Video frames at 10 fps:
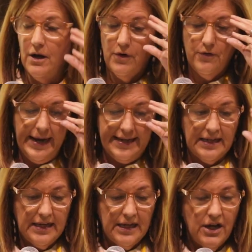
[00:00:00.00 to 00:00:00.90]
All right,
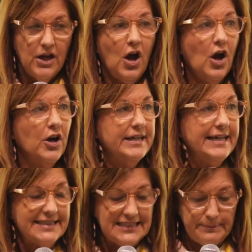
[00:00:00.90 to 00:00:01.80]
our
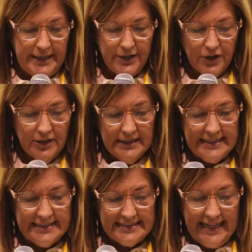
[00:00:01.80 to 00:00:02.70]
next speaker
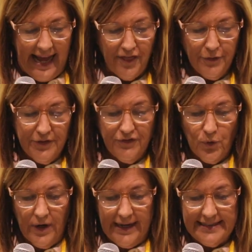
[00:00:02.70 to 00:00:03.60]
is Katherine
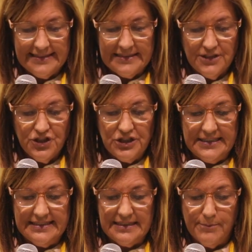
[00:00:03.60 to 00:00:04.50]
Flores.
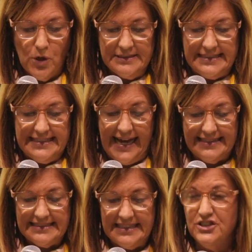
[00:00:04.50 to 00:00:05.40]
She is the
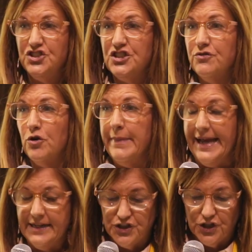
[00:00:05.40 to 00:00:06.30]
multitasking general
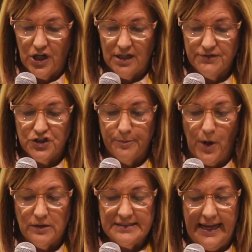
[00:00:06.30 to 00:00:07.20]
manager of
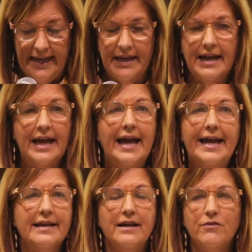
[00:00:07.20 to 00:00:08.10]
Chipotle,
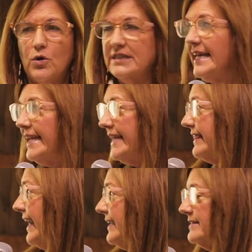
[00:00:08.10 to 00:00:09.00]
and of course I
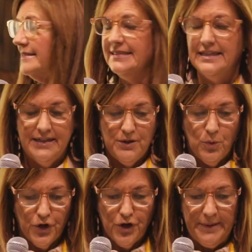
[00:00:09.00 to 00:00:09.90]
get that
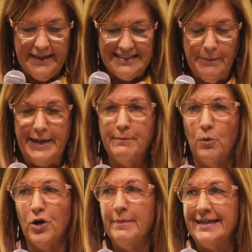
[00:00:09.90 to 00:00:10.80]
word because everybody at my
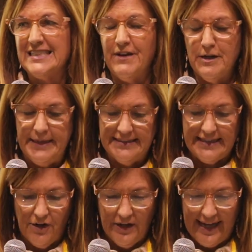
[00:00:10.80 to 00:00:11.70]
work makes fun of me because
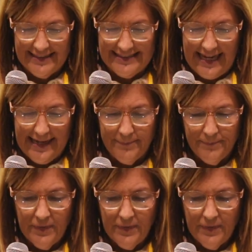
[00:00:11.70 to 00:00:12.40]
I don't know how to say it.